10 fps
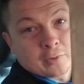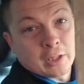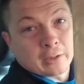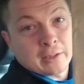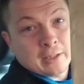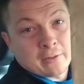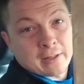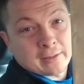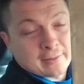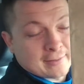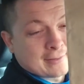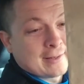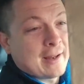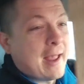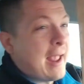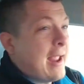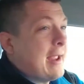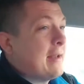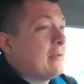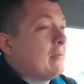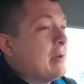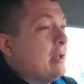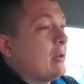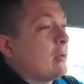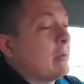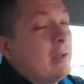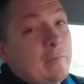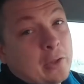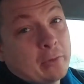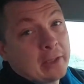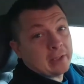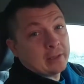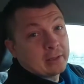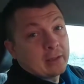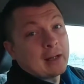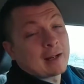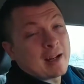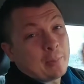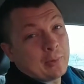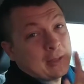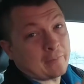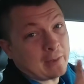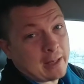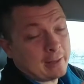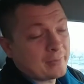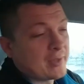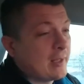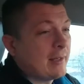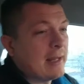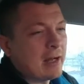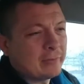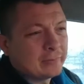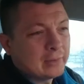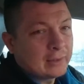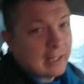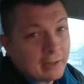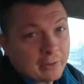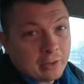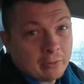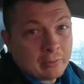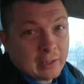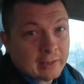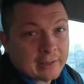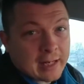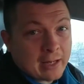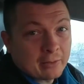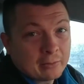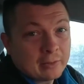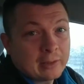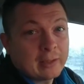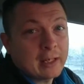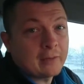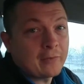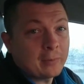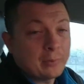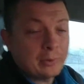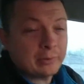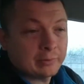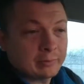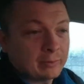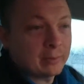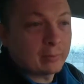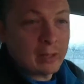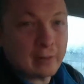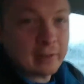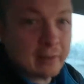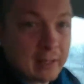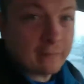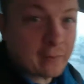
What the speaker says: Dunkin Donuts. And we are reviewing a couple different items. Now, I don't know in the title if I'll put the brownie thing